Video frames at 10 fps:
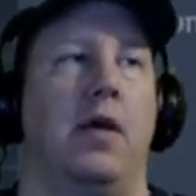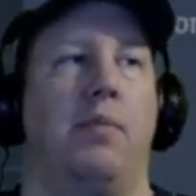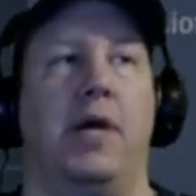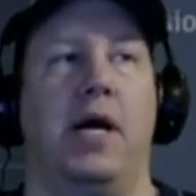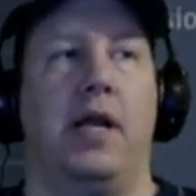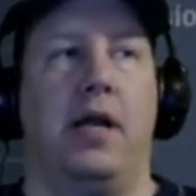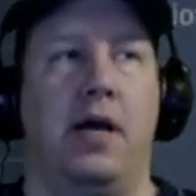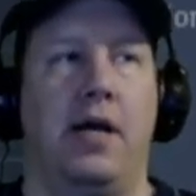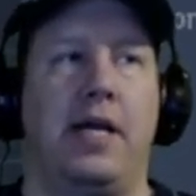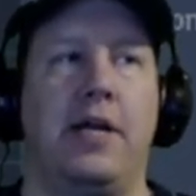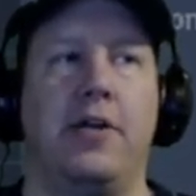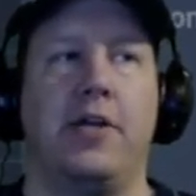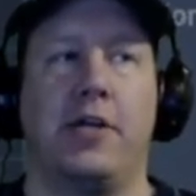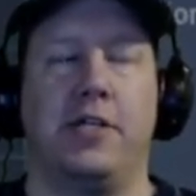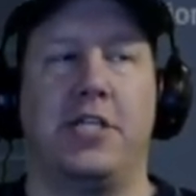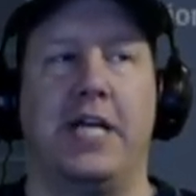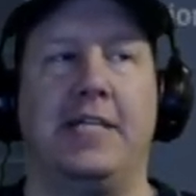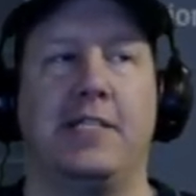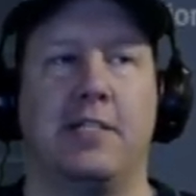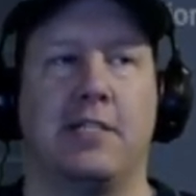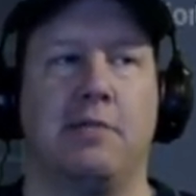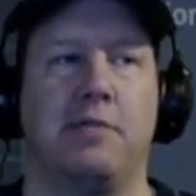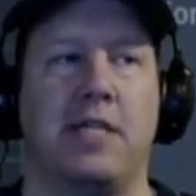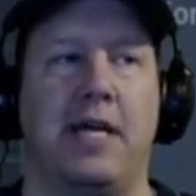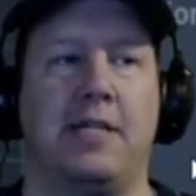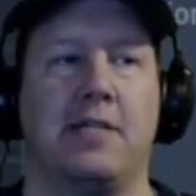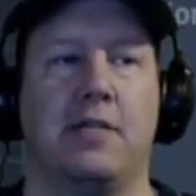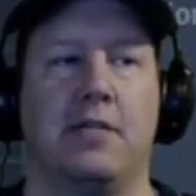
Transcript: But here you can change the substats.